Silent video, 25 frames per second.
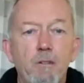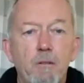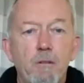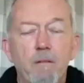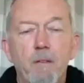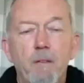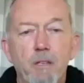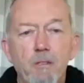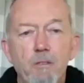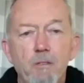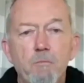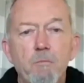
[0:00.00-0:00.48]

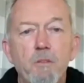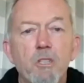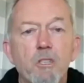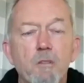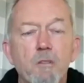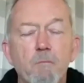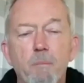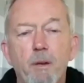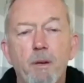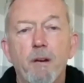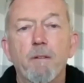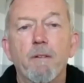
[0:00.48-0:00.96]
as you mentioned,
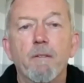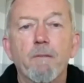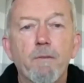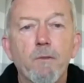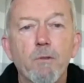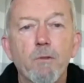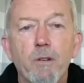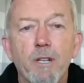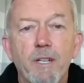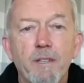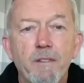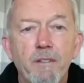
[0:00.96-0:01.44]
pelvic
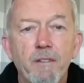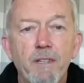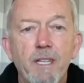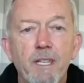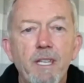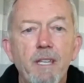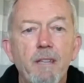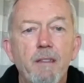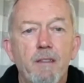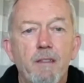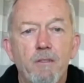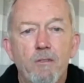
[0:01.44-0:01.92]
floor
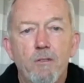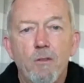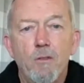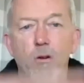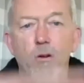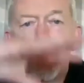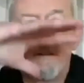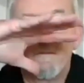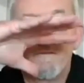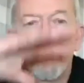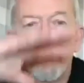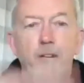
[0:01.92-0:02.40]
underneath and
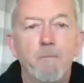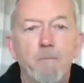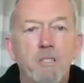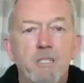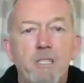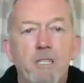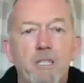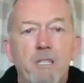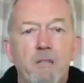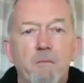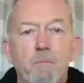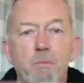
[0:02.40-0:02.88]
diaphragm
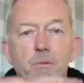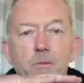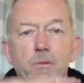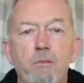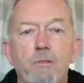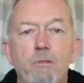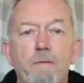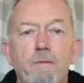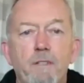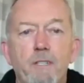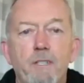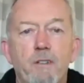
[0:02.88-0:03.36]
sitting
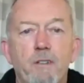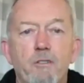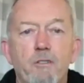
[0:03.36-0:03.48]
beautifully on